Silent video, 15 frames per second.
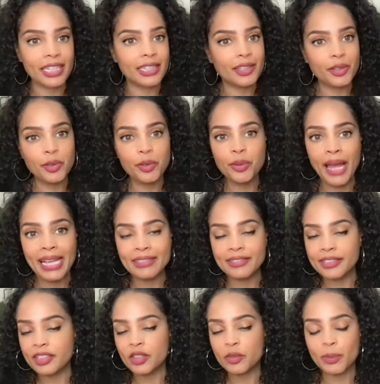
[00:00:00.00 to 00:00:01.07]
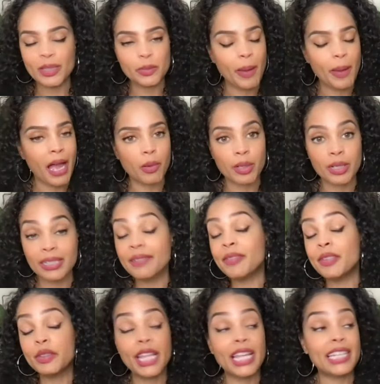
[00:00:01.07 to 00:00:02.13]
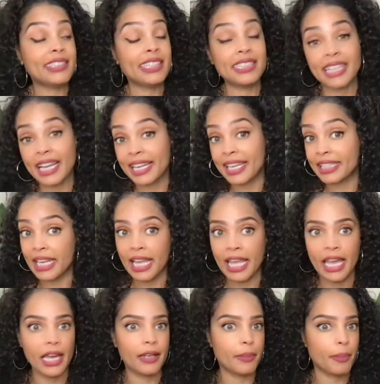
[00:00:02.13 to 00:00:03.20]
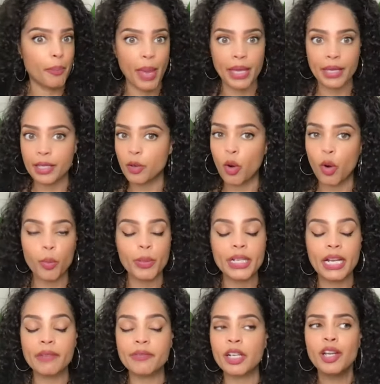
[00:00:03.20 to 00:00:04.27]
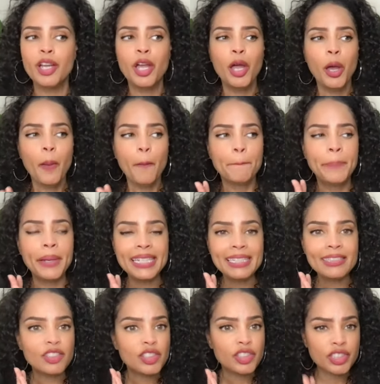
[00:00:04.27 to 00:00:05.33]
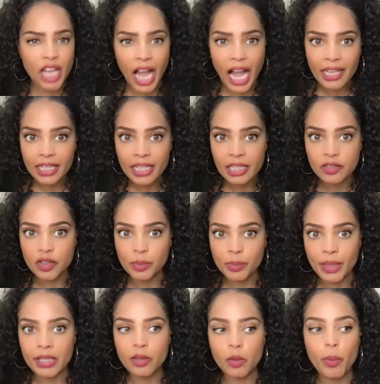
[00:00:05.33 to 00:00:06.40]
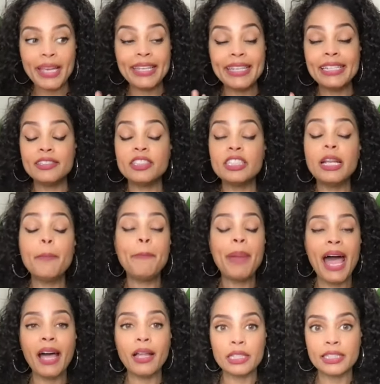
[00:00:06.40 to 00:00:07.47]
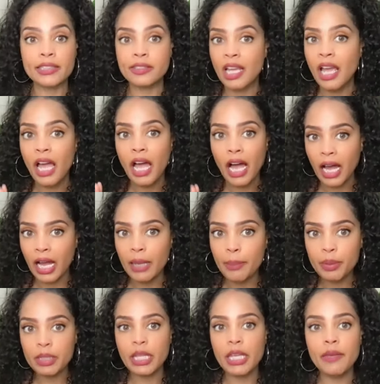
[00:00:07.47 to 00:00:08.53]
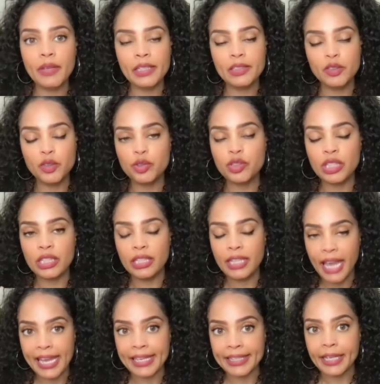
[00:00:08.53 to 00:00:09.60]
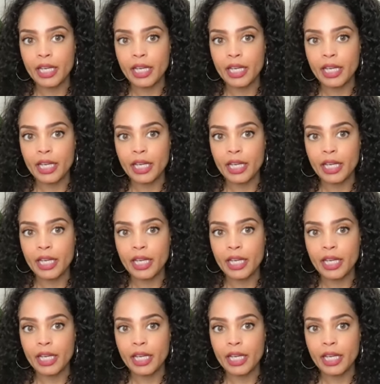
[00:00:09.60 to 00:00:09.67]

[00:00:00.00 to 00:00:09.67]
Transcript: you had just as much power, even less than Diana had, Meghan, or whatever. But it's shocking to me the way Kensington Palace, I believe, is using Kate